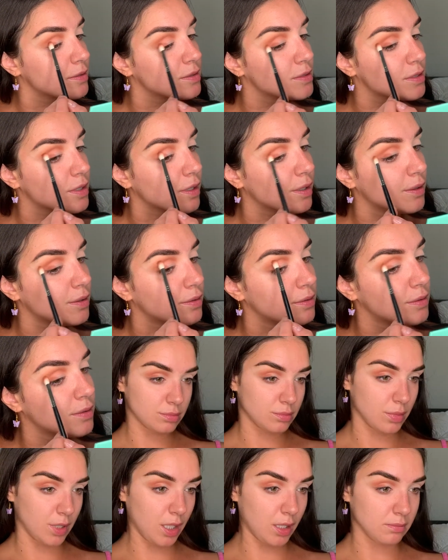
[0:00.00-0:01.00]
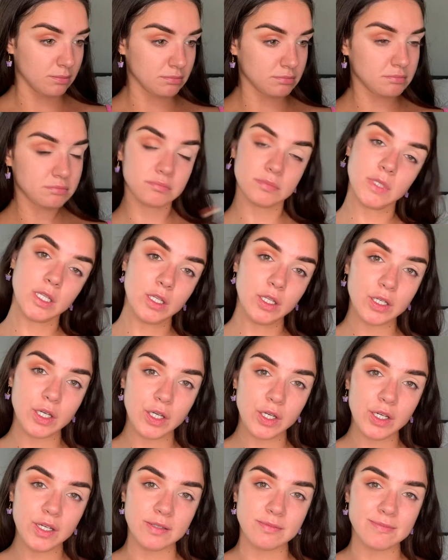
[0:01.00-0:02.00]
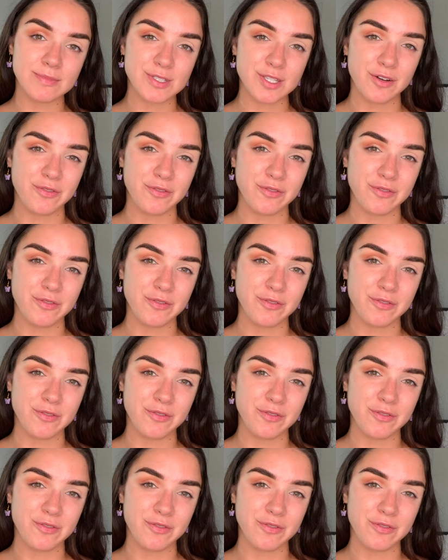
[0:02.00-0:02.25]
So yeah, looking good so